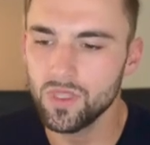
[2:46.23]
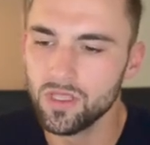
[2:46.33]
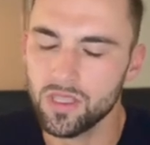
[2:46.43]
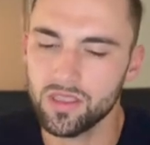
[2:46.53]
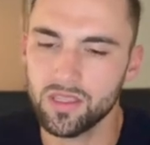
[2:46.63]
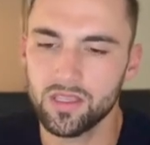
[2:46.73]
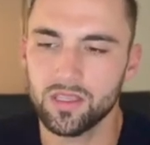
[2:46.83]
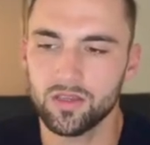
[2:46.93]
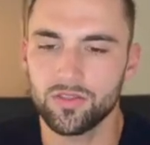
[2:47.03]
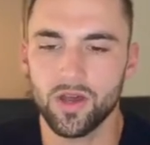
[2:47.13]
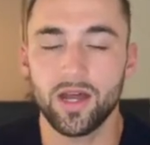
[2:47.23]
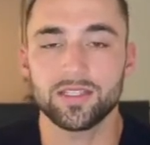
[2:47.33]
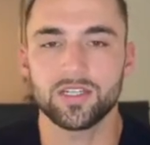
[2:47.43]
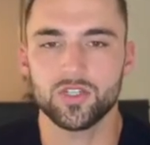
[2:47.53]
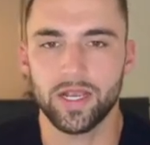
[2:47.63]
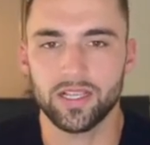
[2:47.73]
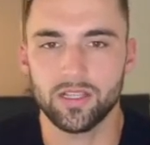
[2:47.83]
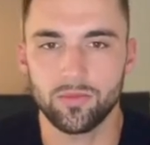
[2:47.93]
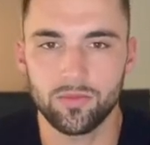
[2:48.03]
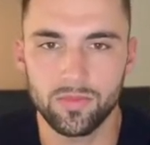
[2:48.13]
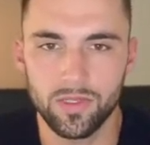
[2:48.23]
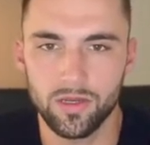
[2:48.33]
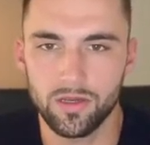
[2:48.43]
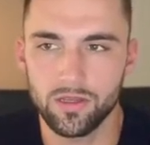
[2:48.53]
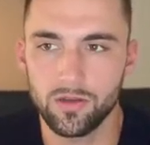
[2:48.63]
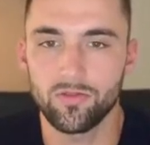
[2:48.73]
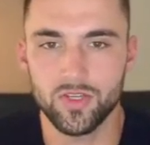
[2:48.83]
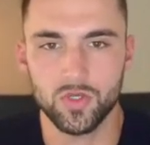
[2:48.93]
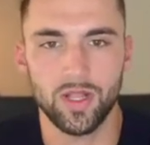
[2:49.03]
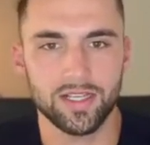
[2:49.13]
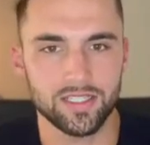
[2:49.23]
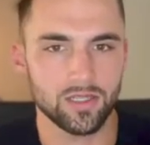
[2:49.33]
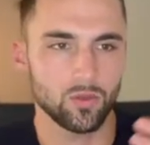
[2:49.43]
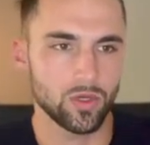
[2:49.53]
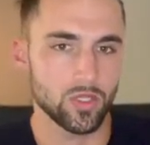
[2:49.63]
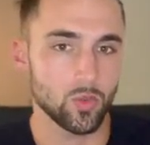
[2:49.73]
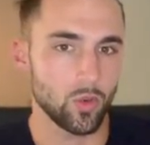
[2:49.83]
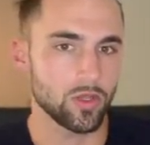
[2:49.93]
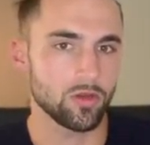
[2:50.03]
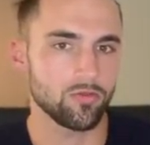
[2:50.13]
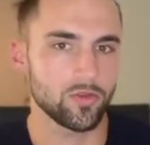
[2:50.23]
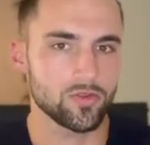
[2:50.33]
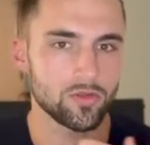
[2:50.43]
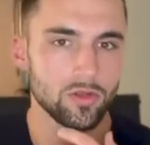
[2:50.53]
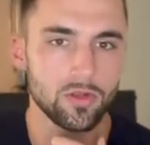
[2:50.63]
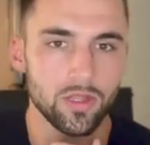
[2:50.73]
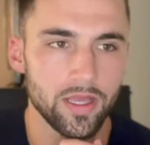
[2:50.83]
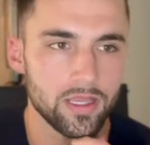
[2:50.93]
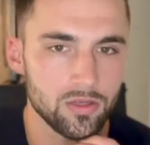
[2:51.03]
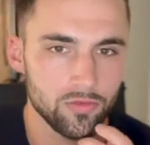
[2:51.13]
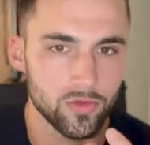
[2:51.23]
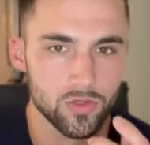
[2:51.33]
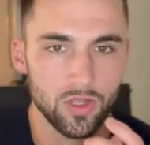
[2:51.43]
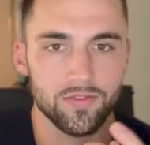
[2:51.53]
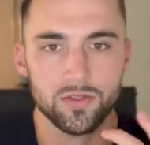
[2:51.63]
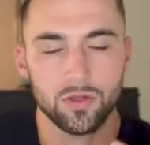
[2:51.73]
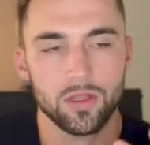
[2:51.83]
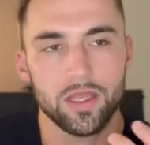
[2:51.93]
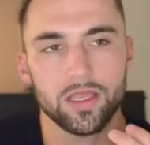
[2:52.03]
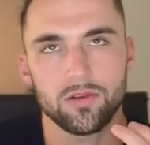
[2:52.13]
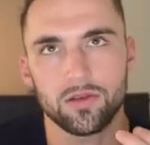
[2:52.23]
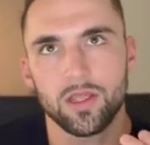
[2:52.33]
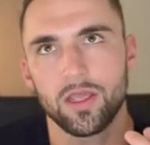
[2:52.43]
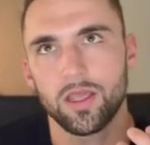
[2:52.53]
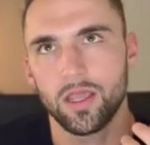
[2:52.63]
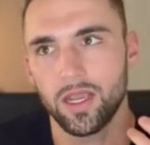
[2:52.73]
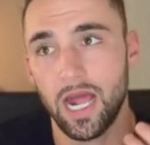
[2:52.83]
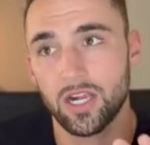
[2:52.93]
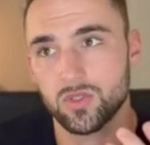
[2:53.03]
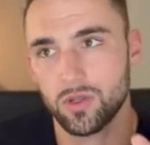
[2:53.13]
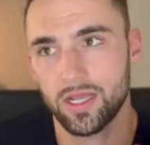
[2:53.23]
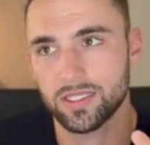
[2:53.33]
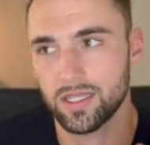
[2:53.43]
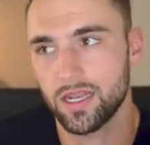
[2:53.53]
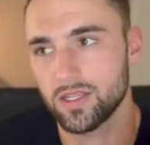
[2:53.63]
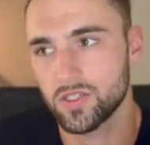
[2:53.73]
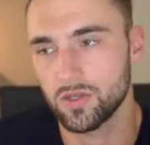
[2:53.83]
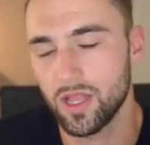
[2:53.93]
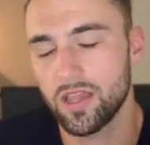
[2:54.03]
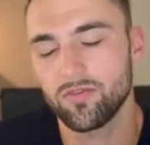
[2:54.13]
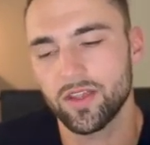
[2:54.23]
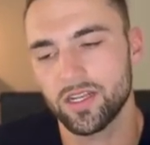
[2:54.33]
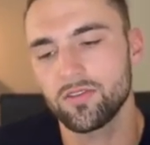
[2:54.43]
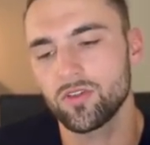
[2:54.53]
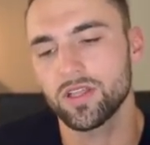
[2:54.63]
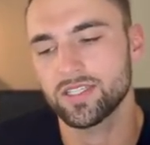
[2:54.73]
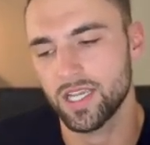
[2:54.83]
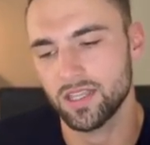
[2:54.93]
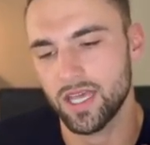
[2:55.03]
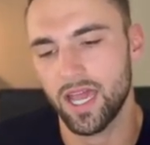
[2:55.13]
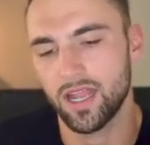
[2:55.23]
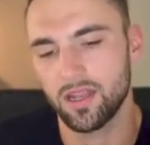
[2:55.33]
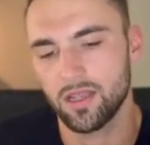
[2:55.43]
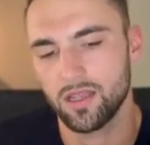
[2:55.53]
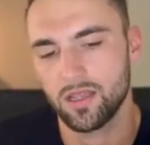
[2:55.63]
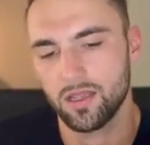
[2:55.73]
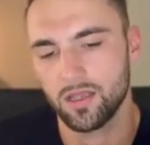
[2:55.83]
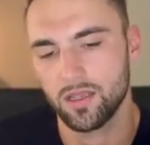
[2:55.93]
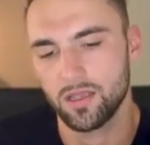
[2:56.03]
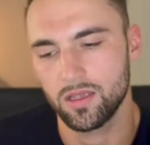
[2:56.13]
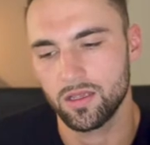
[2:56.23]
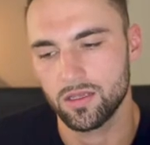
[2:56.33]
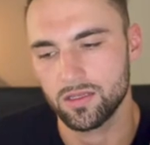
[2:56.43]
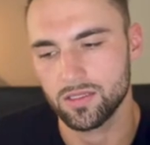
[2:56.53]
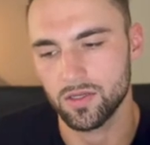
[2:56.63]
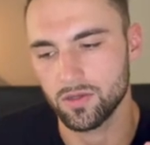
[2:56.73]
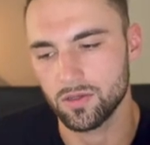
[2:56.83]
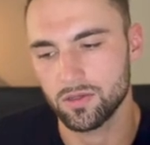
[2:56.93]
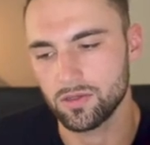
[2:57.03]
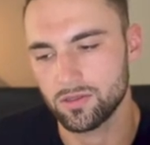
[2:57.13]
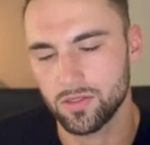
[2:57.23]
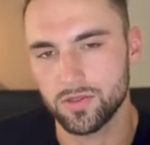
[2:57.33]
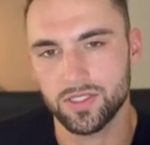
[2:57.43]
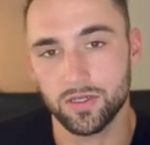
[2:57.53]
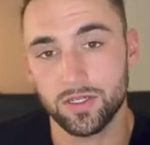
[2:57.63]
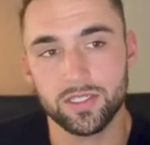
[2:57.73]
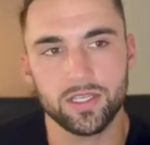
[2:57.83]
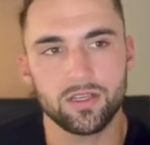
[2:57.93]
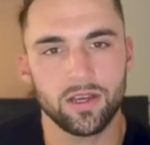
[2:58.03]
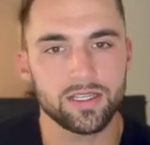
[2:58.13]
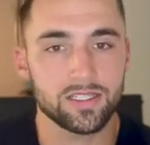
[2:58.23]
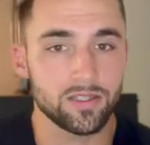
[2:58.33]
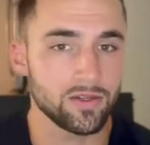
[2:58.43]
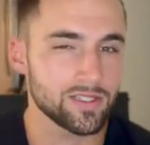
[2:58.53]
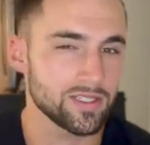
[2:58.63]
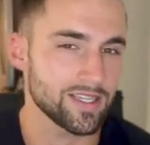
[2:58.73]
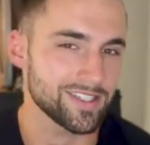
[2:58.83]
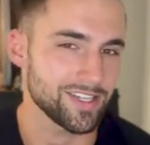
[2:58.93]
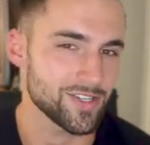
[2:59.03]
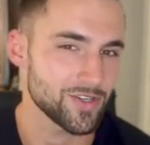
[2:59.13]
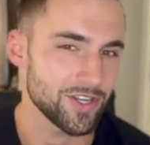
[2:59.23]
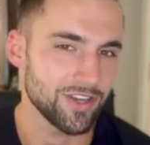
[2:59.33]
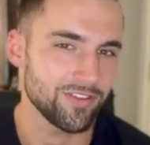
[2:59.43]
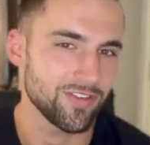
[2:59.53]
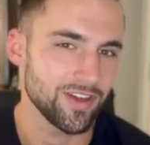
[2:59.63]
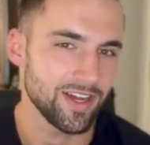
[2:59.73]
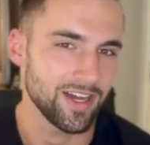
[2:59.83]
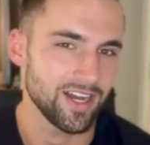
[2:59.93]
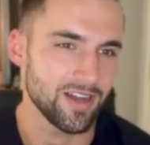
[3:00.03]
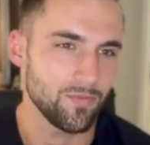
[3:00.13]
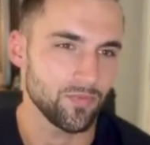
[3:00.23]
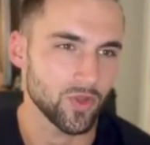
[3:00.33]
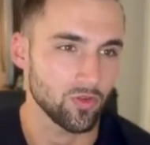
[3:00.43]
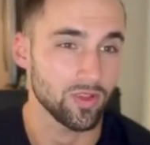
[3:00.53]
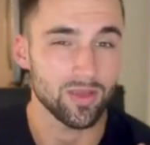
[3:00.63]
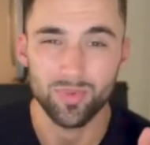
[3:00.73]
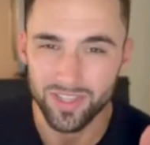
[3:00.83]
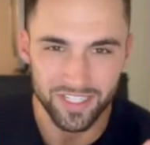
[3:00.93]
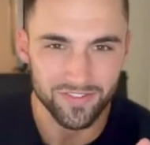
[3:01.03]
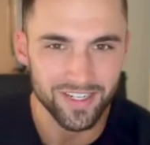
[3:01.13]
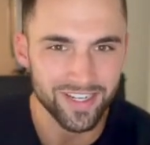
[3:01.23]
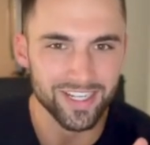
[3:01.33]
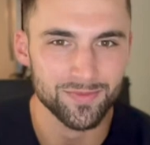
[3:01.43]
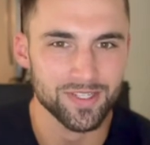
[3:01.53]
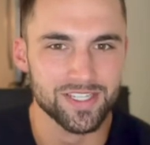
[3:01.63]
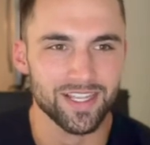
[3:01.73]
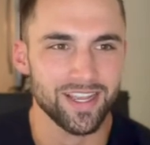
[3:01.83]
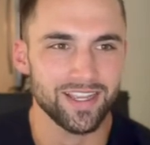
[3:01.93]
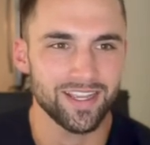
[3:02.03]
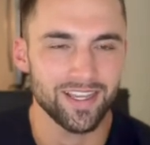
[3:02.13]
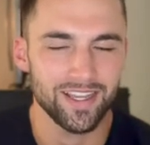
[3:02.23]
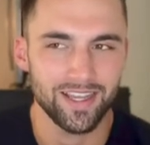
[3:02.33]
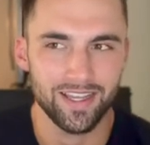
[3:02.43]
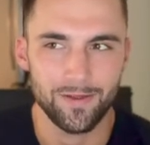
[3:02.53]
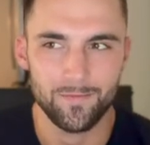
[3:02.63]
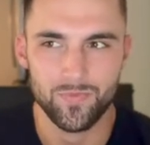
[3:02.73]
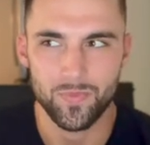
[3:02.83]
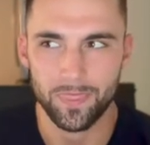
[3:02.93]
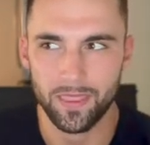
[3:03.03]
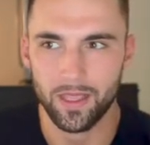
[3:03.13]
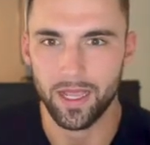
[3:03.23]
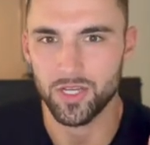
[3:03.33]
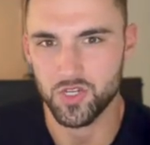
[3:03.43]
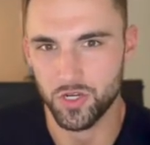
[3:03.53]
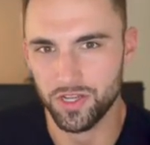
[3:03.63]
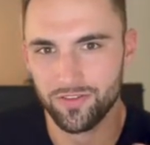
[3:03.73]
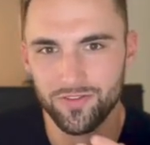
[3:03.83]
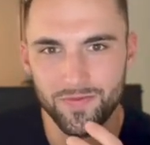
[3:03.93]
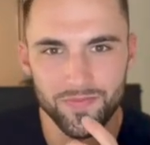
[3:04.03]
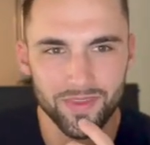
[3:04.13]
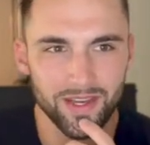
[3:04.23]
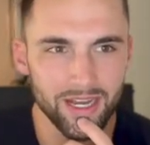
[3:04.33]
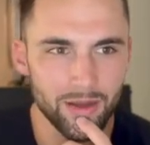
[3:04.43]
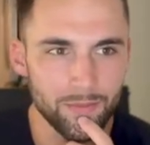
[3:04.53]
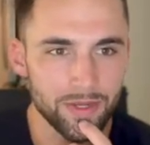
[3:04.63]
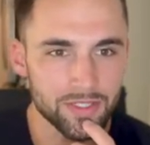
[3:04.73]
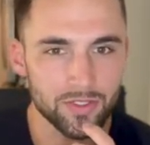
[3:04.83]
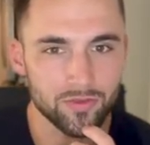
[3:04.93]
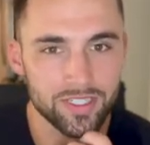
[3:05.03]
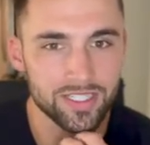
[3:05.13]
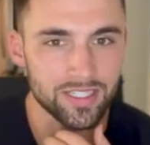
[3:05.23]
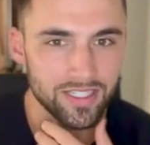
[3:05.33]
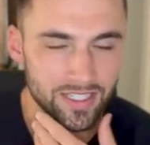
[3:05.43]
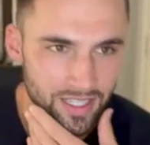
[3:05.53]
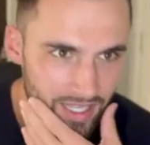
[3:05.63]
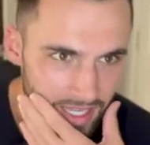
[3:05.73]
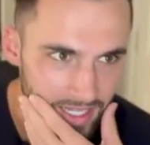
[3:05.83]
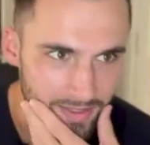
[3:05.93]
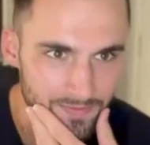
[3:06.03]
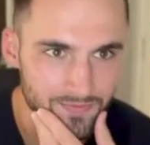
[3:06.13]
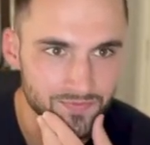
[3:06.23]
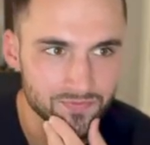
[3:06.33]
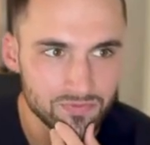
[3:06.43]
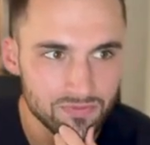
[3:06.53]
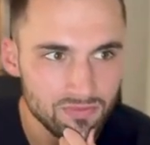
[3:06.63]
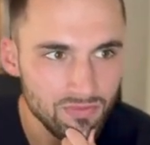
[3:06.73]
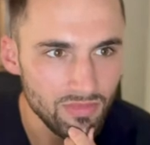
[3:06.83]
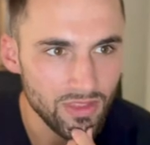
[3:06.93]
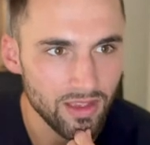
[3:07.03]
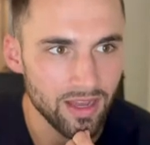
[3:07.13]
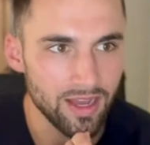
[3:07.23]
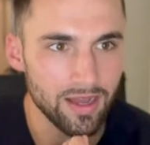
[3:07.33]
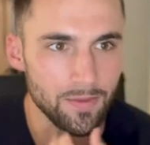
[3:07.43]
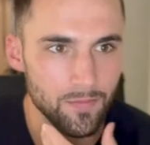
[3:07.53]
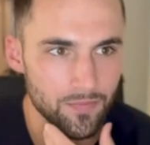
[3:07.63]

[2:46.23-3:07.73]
like thinking good thoughts and attracting them, or, you know, visualizing what you want your future to look like and your future life to look like, and actualizing that into your life. Like, I didn't really take that so too seriously, or as seriously as I should have. I really believed in it much as I should have until recently. And I